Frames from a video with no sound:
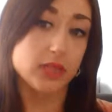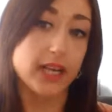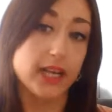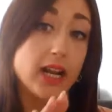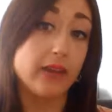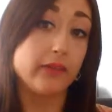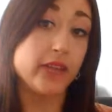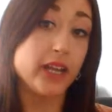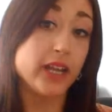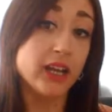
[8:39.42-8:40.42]
again,
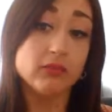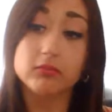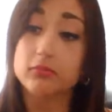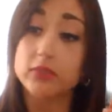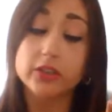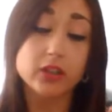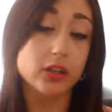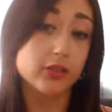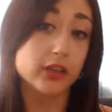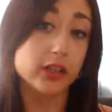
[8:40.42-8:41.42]
avere, you don't
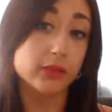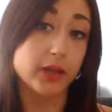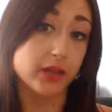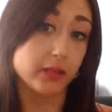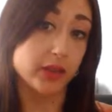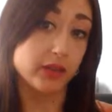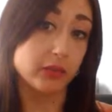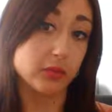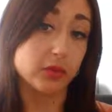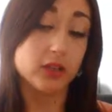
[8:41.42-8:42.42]
conjugate the past
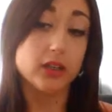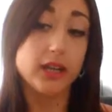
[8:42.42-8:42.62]
participle.